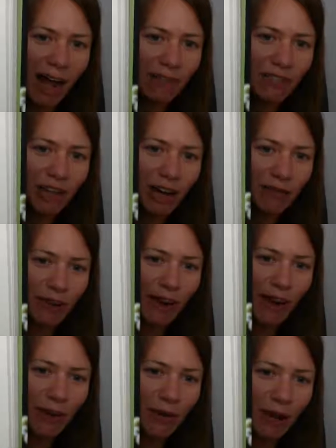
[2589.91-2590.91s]
I was trying to
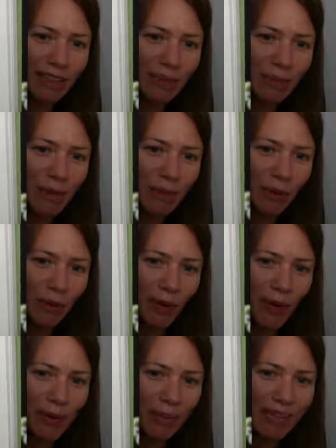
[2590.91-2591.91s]
figure out who all these people
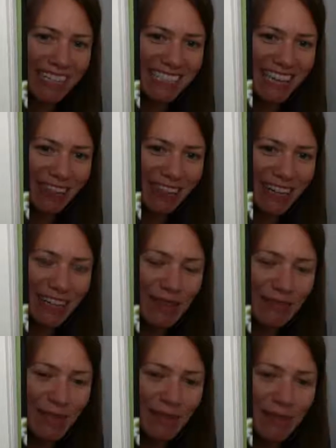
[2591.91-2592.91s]
were because I figured they
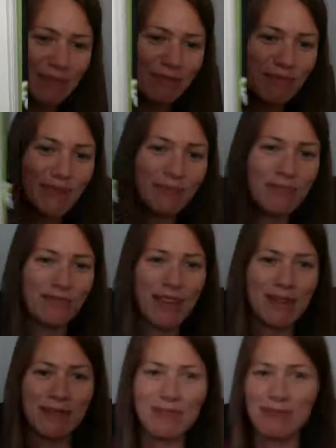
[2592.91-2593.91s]
must be
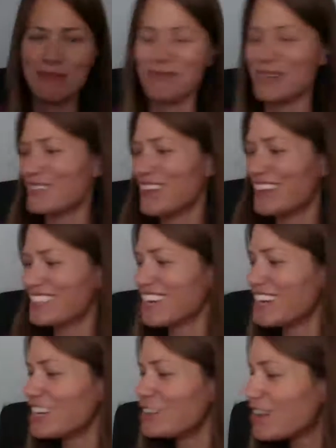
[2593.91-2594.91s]
famous people. I was like,
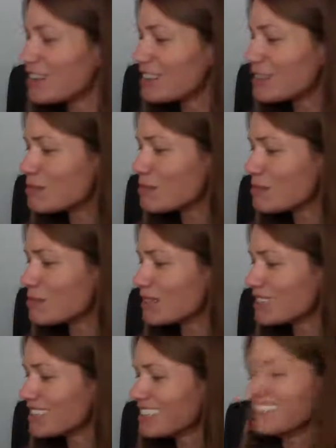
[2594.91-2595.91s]
who are these people?